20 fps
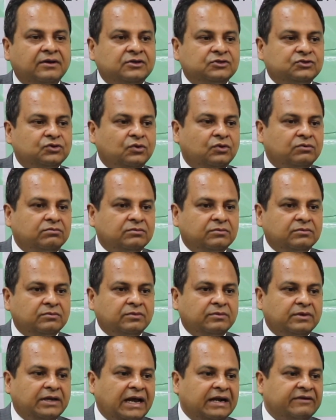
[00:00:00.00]
So
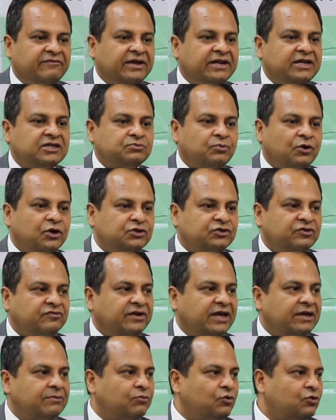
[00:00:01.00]
at various points
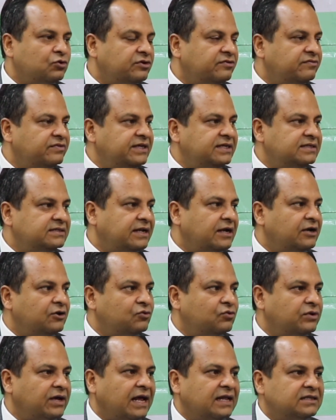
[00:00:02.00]
of time, both of these tend
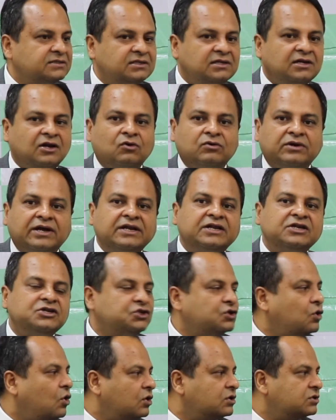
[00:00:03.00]
to cancel out any
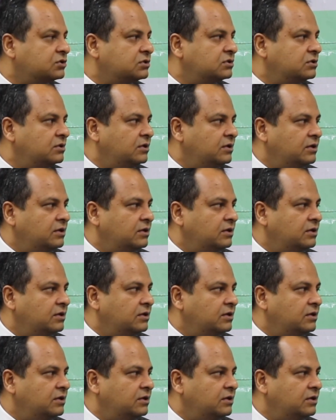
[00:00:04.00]
shocks